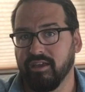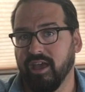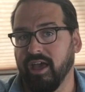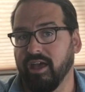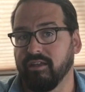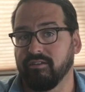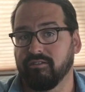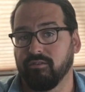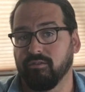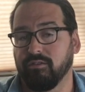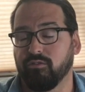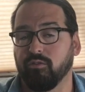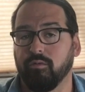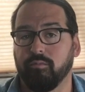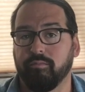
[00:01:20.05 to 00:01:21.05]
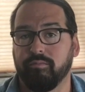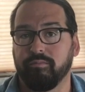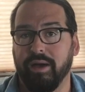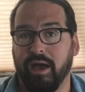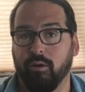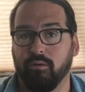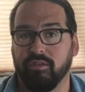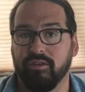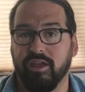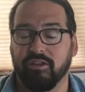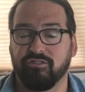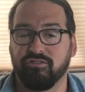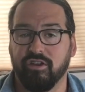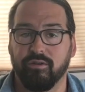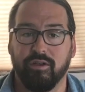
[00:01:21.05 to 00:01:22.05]
and so this will power the
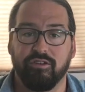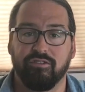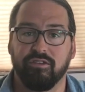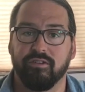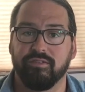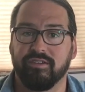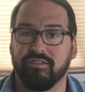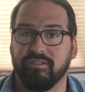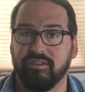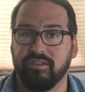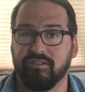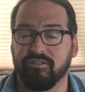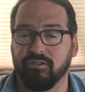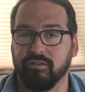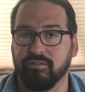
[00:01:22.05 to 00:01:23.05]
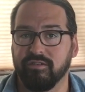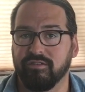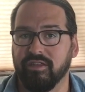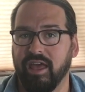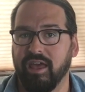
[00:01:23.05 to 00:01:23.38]
next generation of Exede service.